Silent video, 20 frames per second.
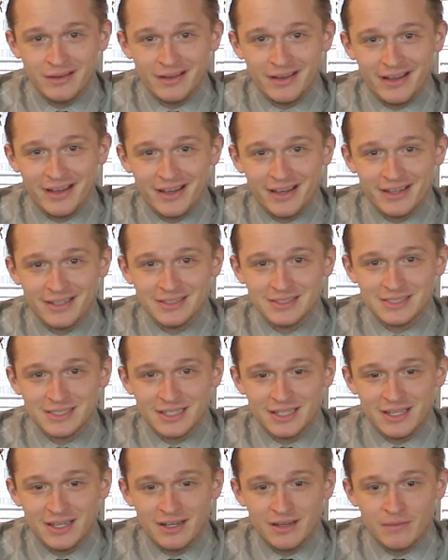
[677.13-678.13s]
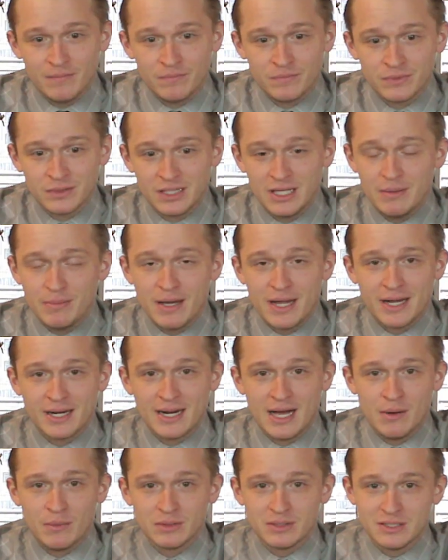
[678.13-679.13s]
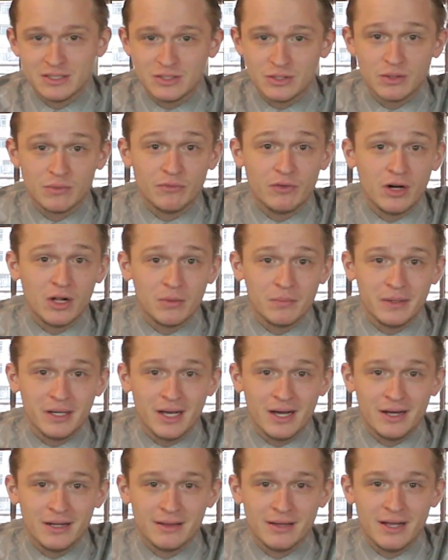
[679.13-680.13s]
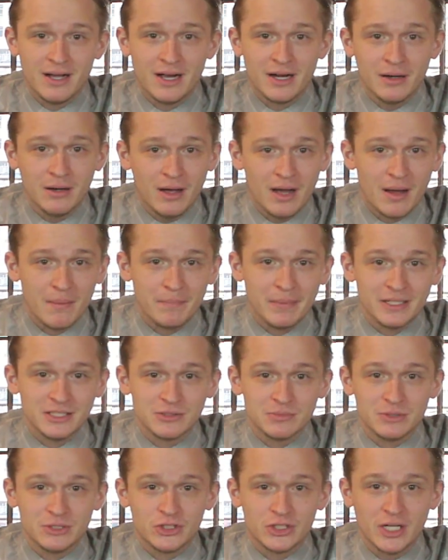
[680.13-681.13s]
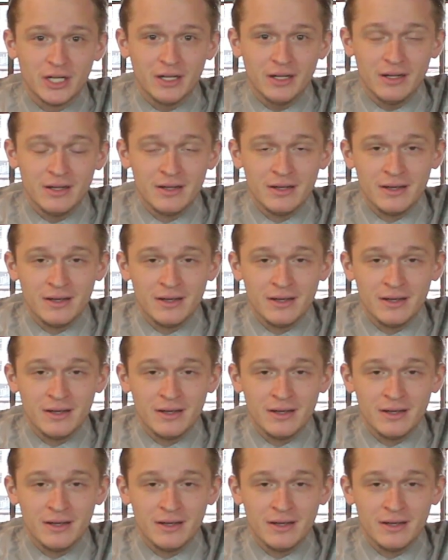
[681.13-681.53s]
And keep hanging out with us. You can follow me online. I'm Benjamin J.